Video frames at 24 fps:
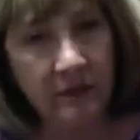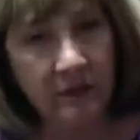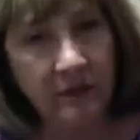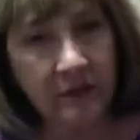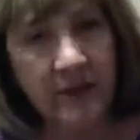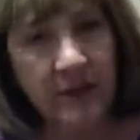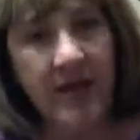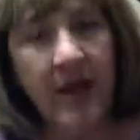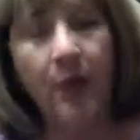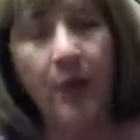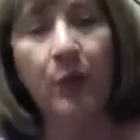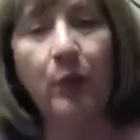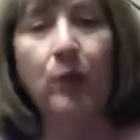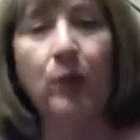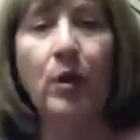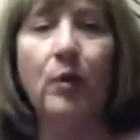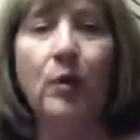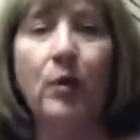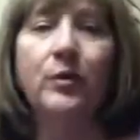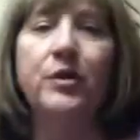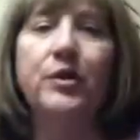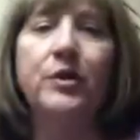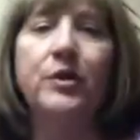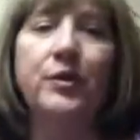down the
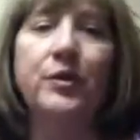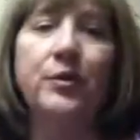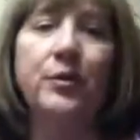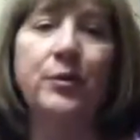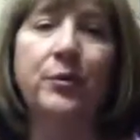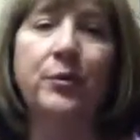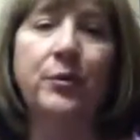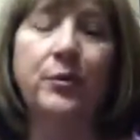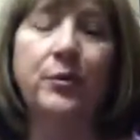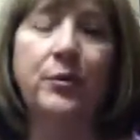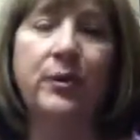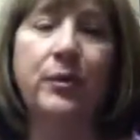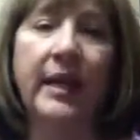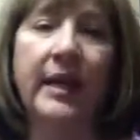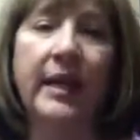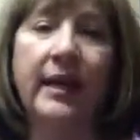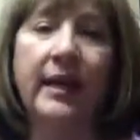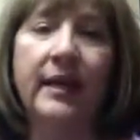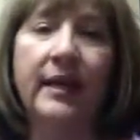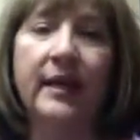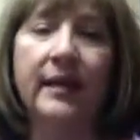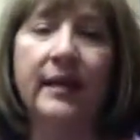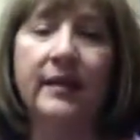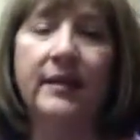road to,
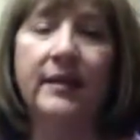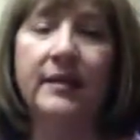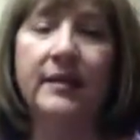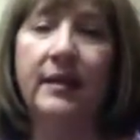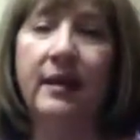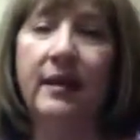and